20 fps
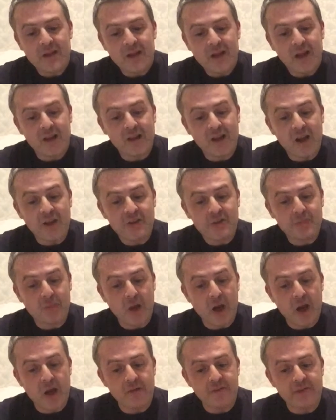A large
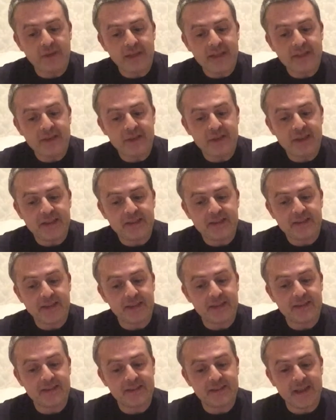part of the
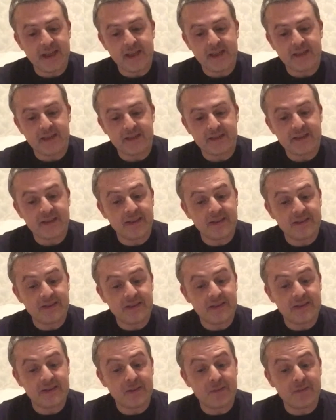EG6's innards
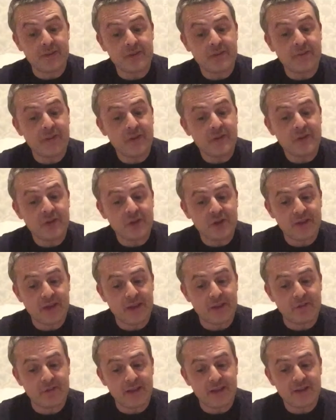consists of its fusion
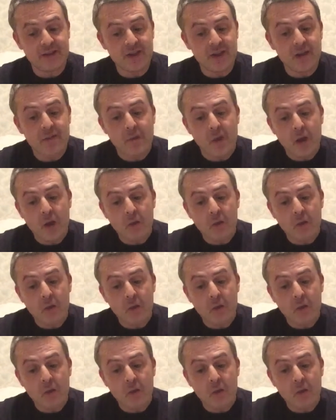generator,